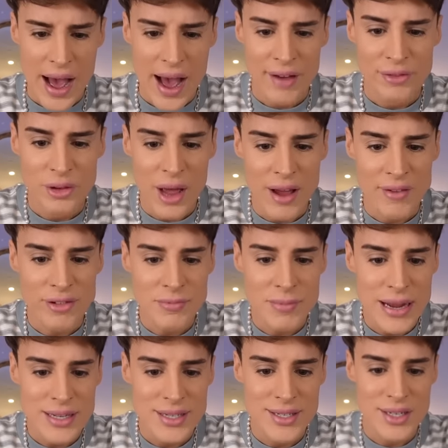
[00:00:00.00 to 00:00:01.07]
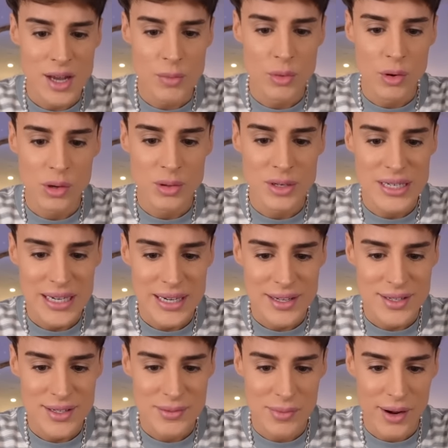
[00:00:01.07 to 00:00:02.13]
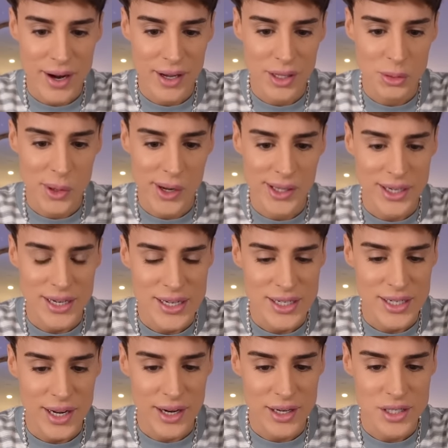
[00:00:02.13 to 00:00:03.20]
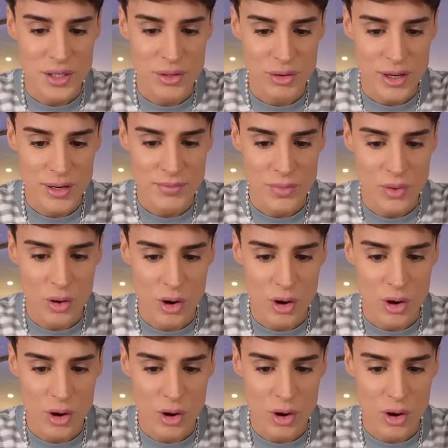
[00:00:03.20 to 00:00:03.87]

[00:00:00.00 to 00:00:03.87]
Have you ever met someone who didn't smile while eating ice cream